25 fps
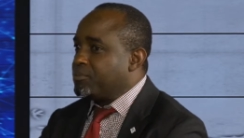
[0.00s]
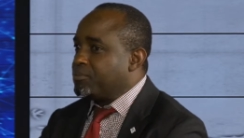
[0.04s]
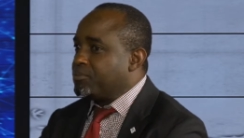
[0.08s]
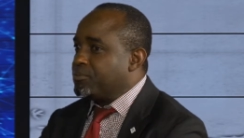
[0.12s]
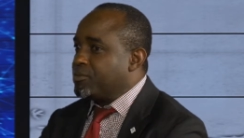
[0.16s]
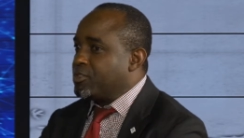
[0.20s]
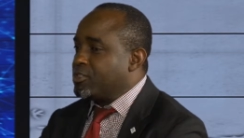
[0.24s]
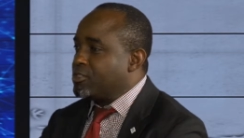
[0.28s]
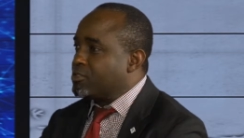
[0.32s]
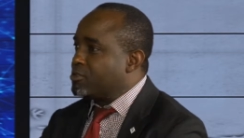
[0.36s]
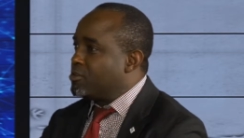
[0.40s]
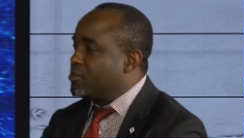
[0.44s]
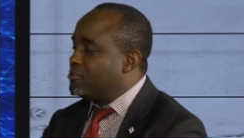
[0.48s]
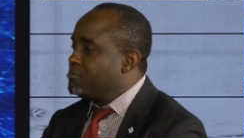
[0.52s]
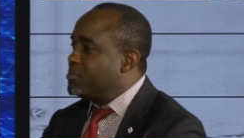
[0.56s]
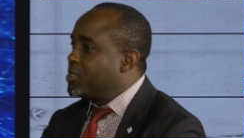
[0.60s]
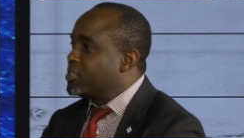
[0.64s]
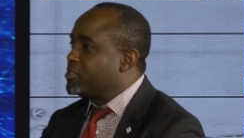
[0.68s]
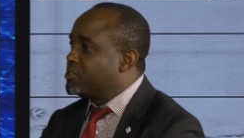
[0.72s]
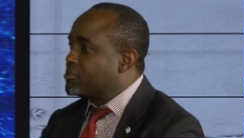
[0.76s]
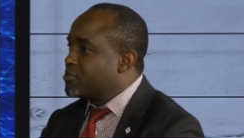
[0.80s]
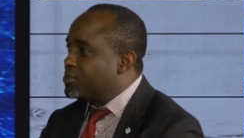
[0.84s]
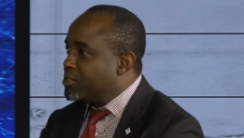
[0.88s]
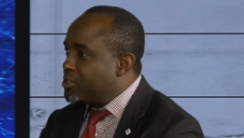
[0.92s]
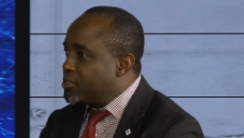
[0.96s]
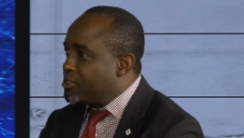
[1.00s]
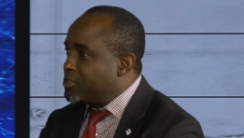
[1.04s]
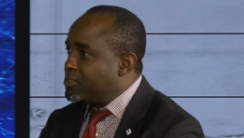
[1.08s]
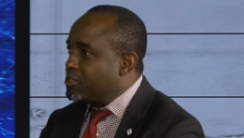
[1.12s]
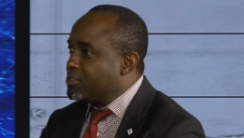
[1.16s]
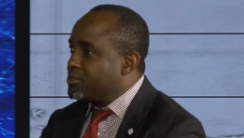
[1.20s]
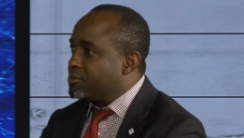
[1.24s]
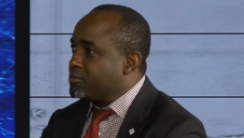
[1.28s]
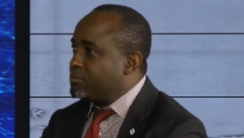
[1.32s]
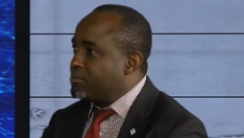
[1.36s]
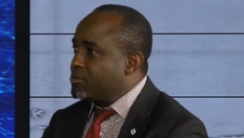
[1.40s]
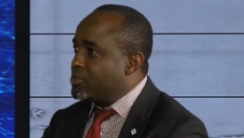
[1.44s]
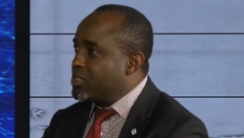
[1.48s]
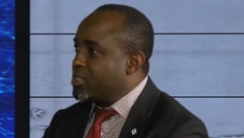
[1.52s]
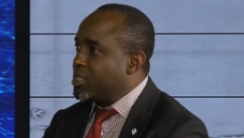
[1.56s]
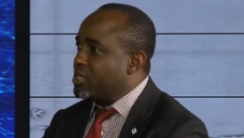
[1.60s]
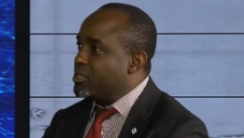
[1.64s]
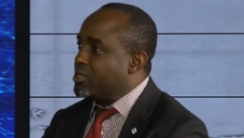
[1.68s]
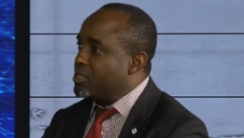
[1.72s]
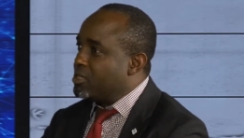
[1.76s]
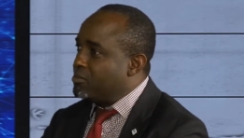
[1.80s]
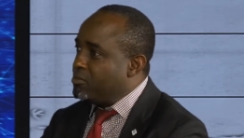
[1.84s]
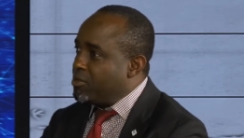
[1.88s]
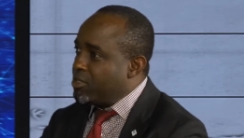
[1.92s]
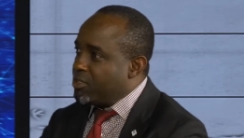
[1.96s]
is government creating the
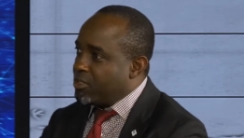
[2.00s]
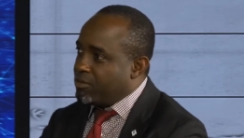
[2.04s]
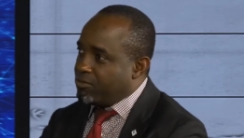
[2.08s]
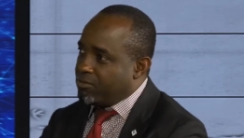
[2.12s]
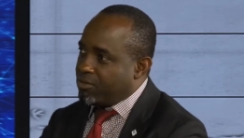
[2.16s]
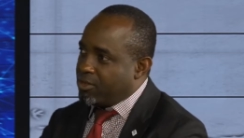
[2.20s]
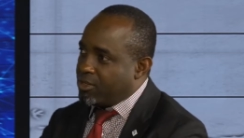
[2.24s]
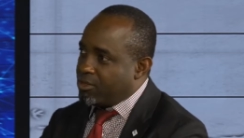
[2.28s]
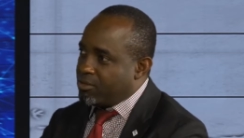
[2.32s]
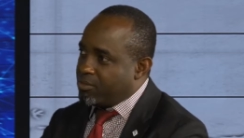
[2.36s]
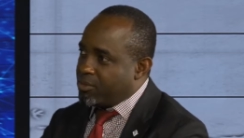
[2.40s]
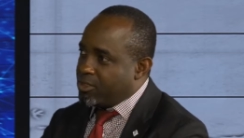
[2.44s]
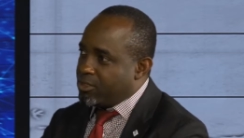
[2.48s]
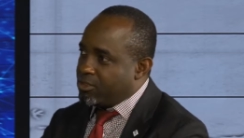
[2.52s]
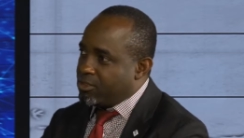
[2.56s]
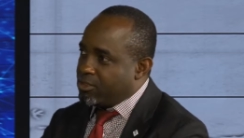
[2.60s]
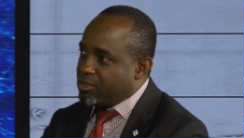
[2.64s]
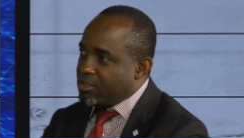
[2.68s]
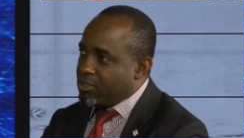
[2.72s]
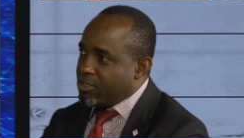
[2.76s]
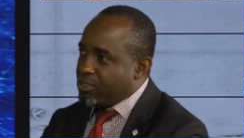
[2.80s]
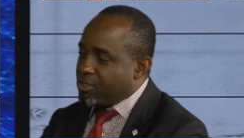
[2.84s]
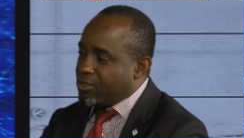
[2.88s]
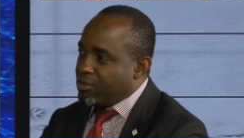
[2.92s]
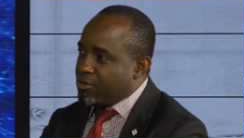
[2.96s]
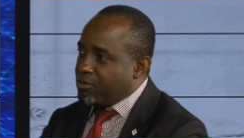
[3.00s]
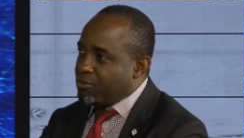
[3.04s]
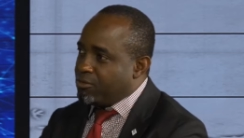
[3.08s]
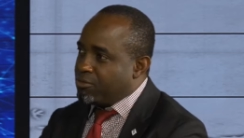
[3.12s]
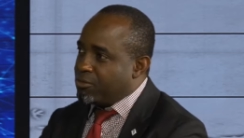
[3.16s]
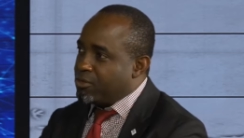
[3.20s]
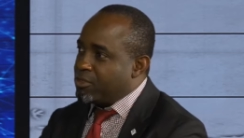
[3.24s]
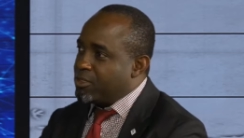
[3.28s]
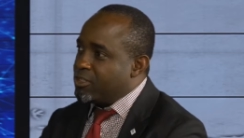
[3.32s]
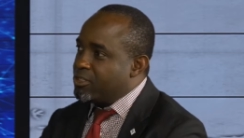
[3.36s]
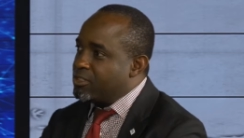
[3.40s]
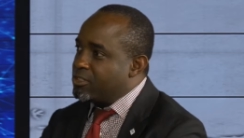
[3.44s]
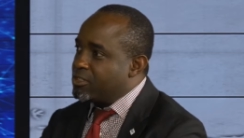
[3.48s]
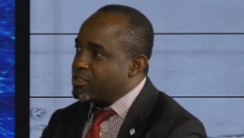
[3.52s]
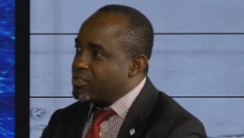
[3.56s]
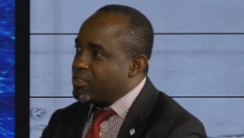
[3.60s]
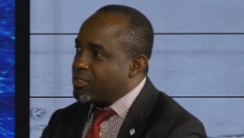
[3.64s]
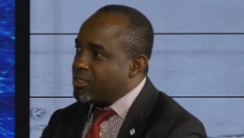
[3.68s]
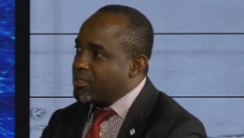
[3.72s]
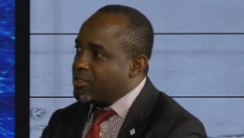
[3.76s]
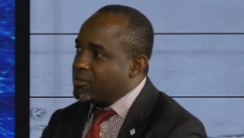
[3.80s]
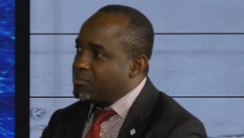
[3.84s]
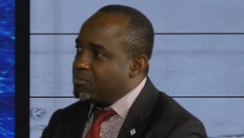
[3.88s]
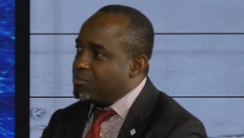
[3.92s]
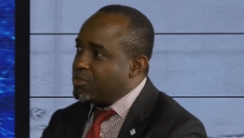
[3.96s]
enabling environment for this
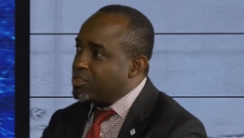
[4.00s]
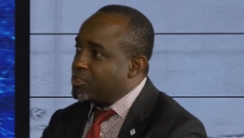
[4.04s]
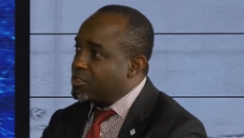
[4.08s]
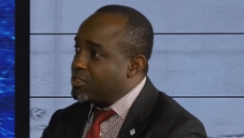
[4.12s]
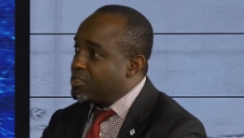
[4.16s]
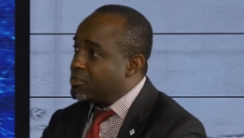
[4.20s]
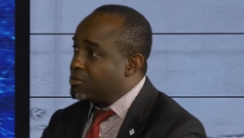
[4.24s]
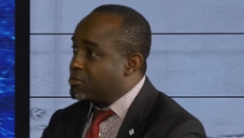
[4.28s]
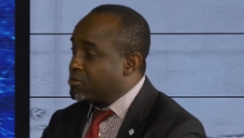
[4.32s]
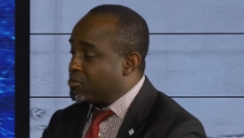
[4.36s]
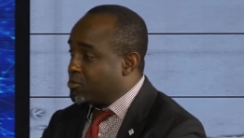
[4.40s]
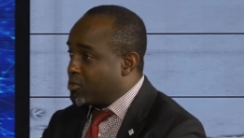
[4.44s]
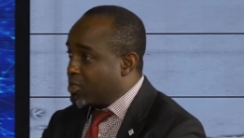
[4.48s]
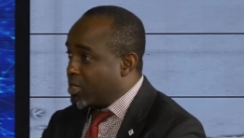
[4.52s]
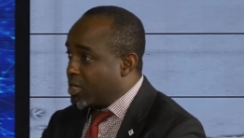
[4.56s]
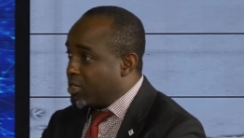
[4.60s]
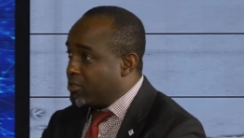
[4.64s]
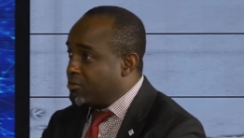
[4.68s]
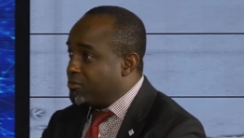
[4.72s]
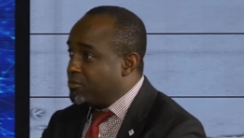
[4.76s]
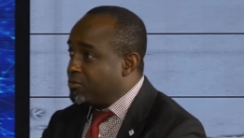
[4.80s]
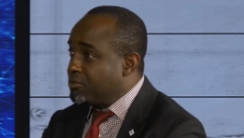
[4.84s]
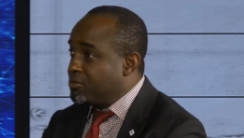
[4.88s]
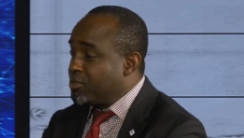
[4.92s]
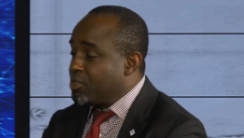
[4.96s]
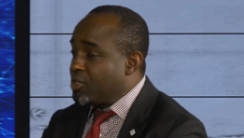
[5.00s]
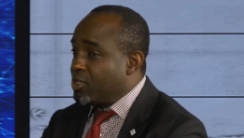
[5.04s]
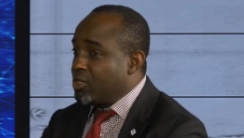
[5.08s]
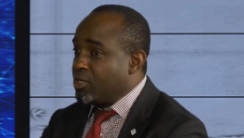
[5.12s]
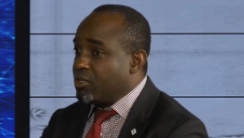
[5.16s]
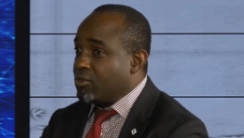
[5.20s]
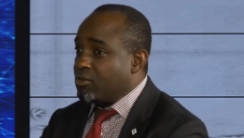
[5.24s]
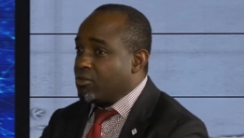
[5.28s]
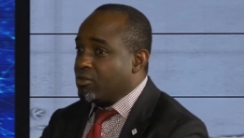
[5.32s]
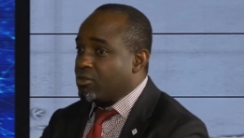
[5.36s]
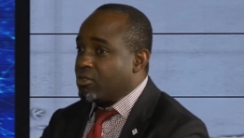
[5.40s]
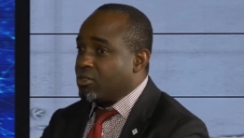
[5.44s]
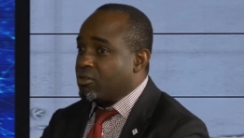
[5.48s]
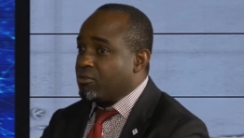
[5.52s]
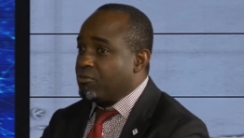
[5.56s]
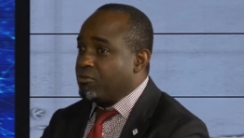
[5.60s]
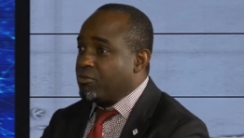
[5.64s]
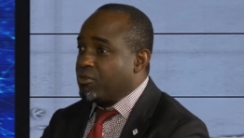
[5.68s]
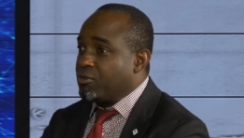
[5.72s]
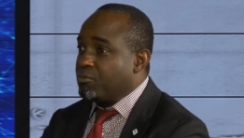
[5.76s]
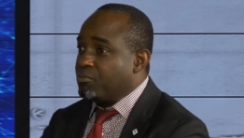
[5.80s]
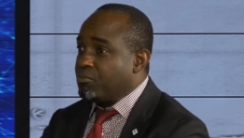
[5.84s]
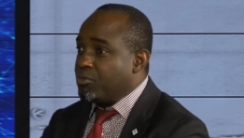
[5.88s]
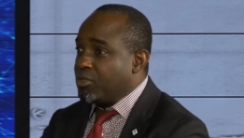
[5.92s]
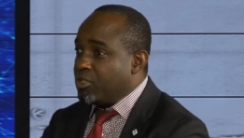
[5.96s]
business to thrive, okay,
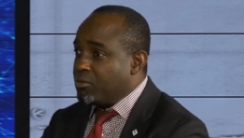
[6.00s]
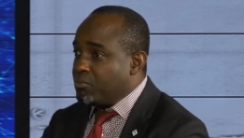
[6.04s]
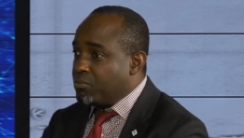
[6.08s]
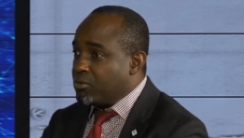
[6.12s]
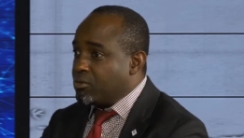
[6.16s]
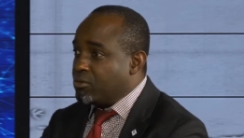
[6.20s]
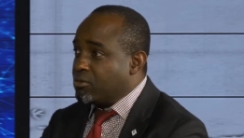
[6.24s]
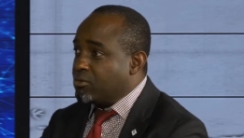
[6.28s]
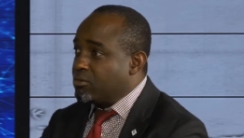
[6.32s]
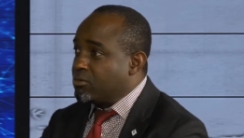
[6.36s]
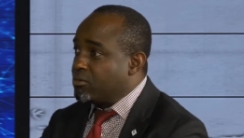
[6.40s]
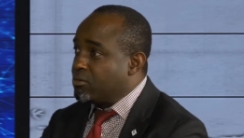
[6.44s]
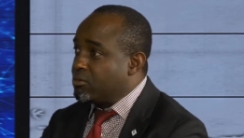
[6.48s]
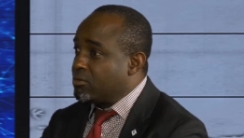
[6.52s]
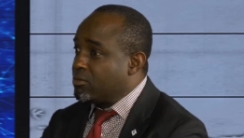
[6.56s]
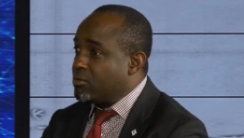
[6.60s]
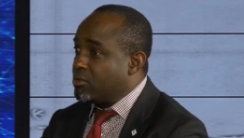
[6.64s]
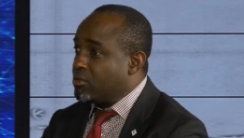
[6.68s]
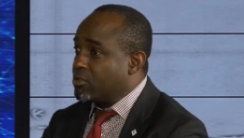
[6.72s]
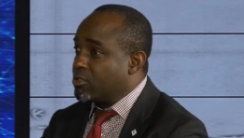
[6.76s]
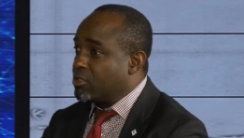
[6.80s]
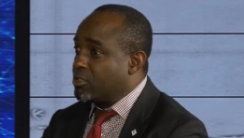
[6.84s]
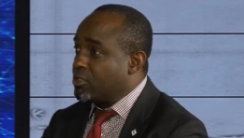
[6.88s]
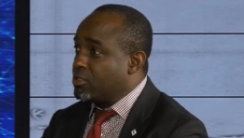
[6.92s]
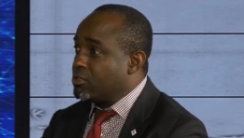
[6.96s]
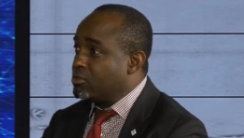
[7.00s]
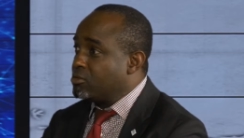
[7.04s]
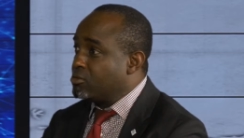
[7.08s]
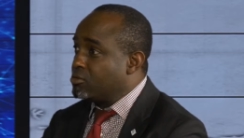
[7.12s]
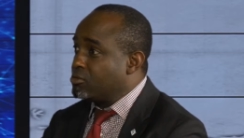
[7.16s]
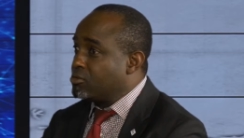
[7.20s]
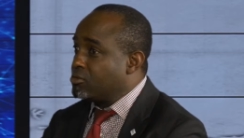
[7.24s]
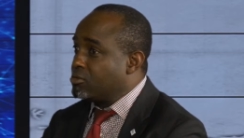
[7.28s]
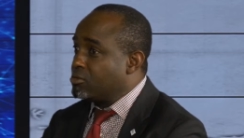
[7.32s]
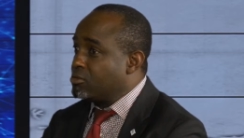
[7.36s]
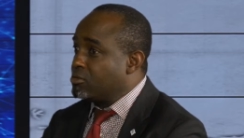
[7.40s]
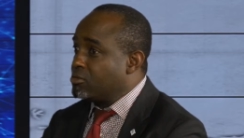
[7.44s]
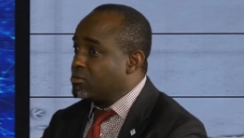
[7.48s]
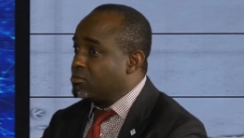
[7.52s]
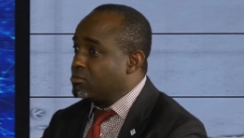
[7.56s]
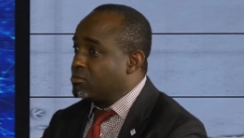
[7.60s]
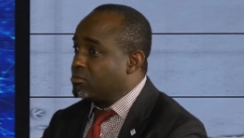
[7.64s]
for people, okay, to